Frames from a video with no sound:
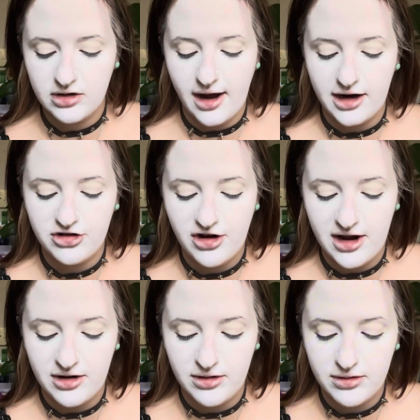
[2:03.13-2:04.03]

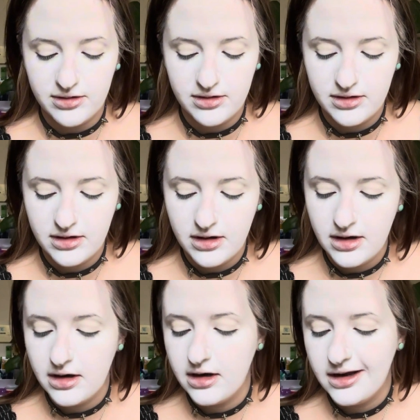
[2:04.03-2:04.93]
eyeshadow.
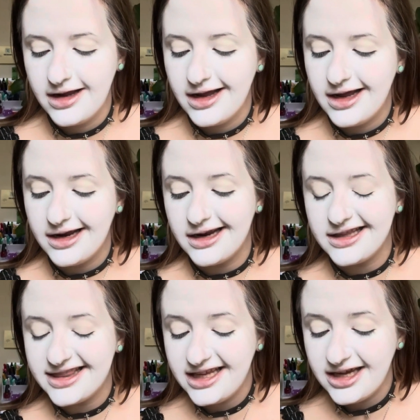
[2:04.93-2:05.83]
I
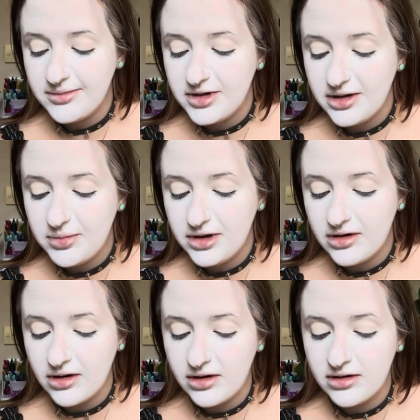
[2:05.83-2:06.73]
think I'm gonna put it
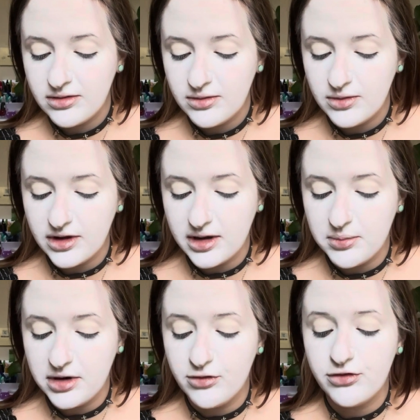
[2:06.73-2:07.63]
on with like a
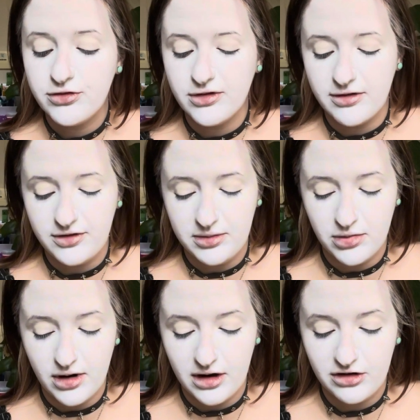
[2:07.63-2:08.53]
big fluffy
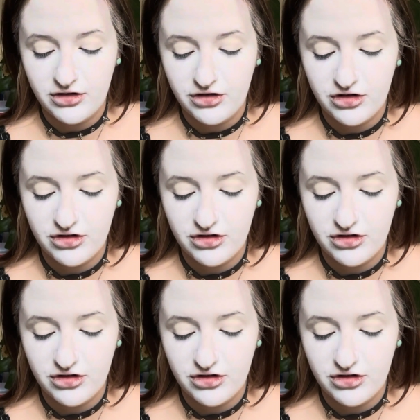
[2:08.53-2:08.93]
brush.